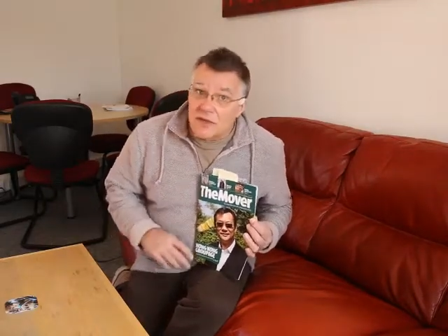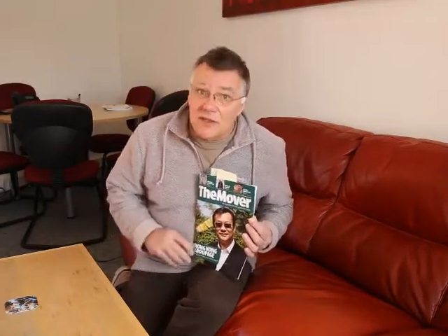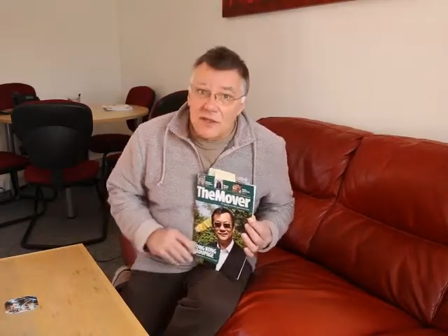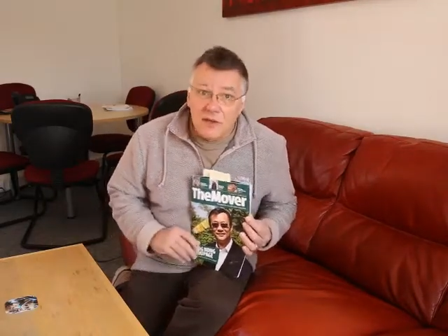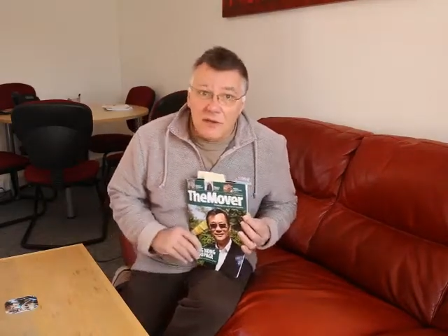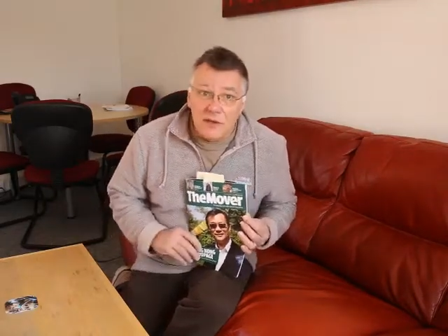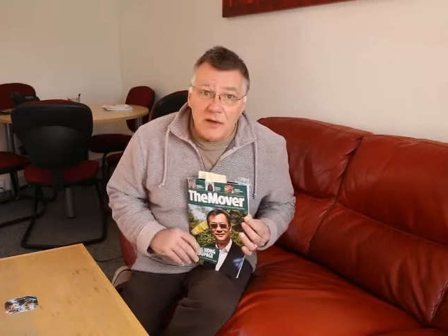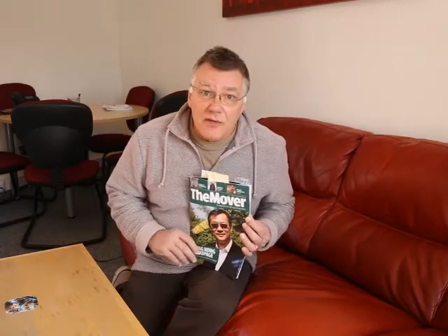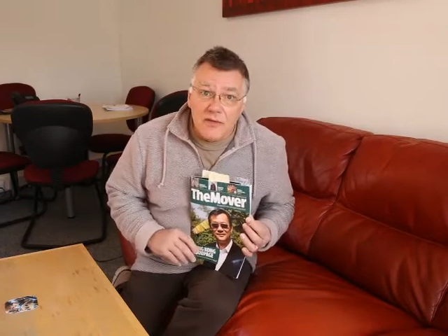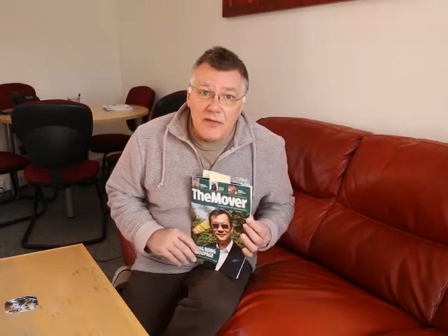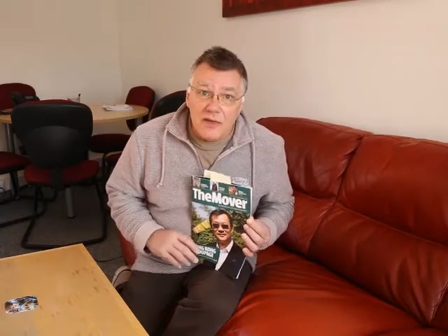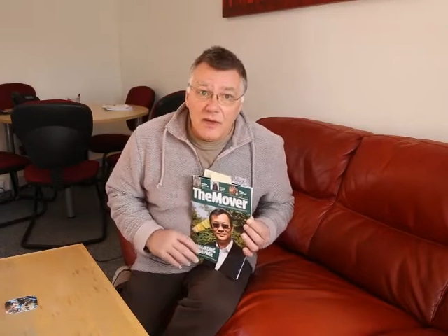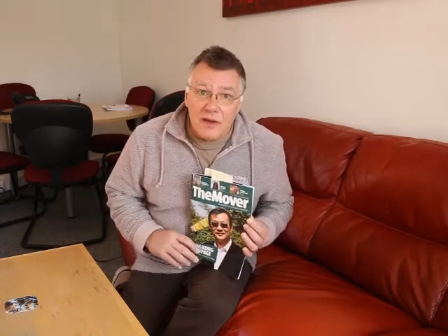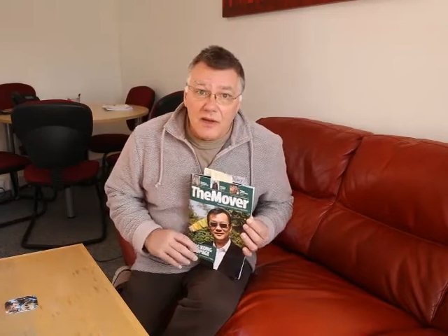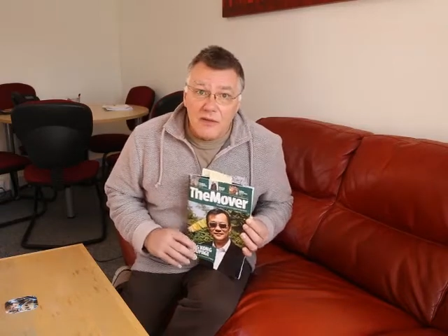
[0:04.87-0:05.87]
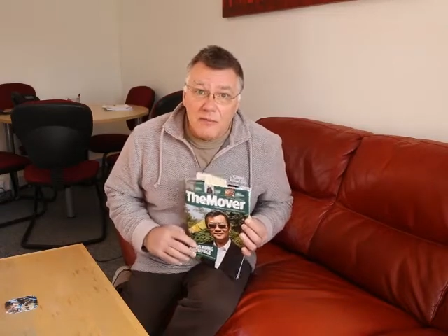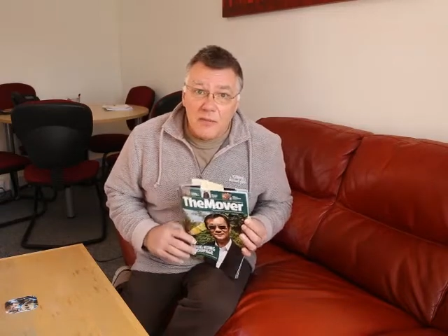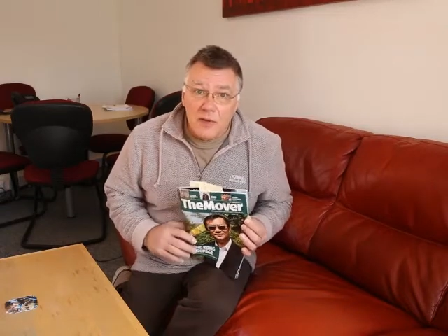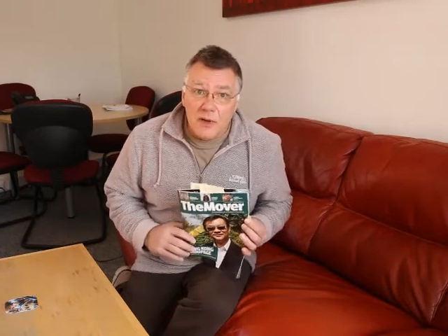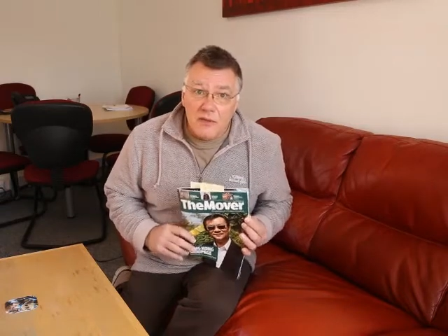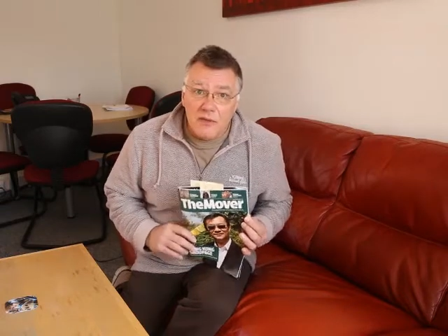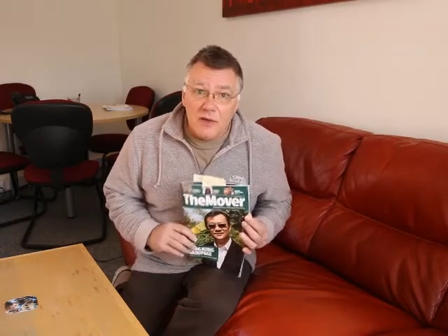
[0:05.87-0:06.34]
issue of the
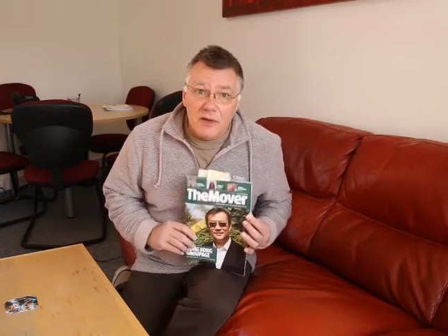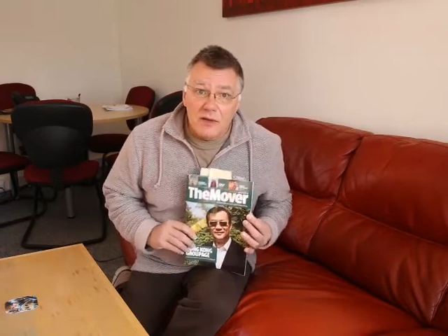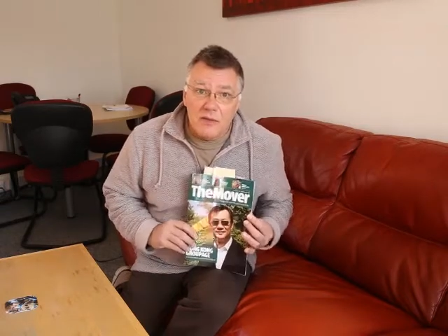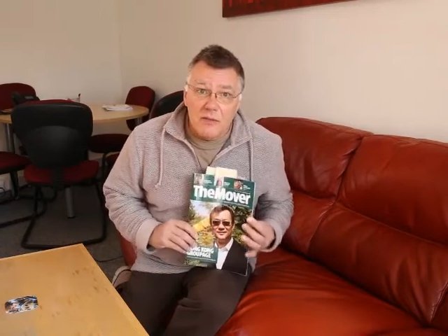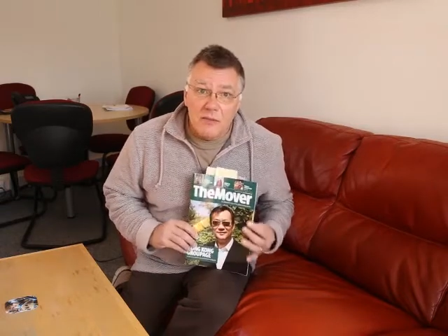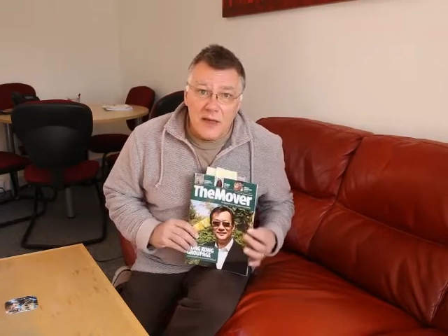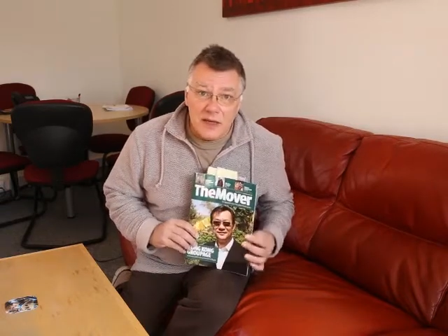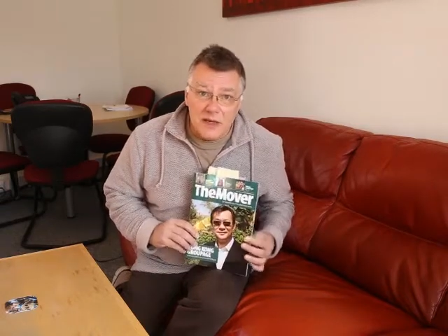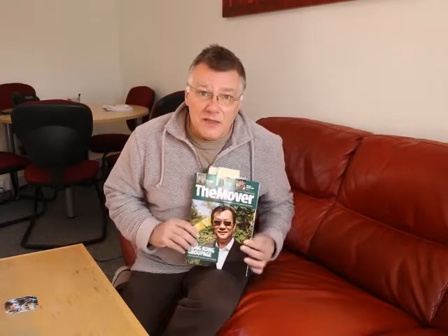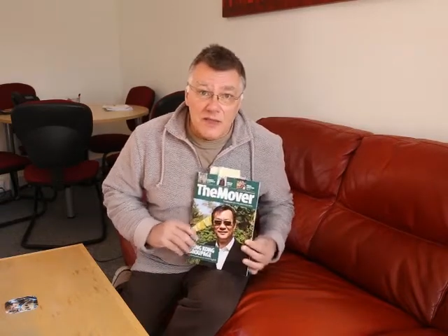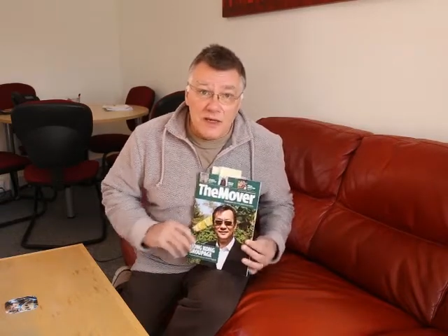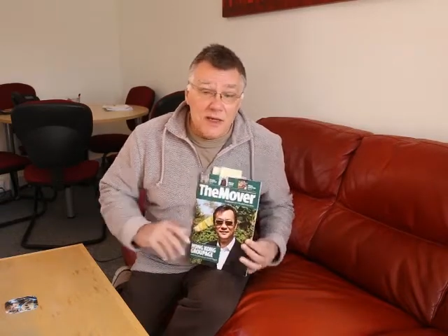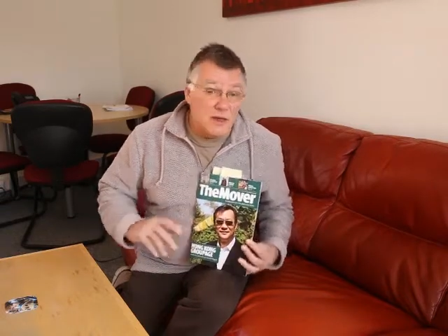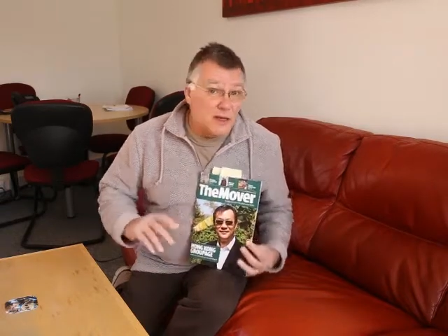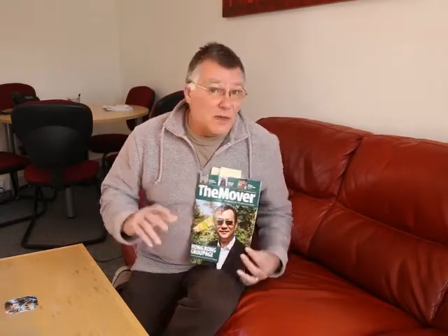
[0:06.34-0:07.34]
Mover magazine,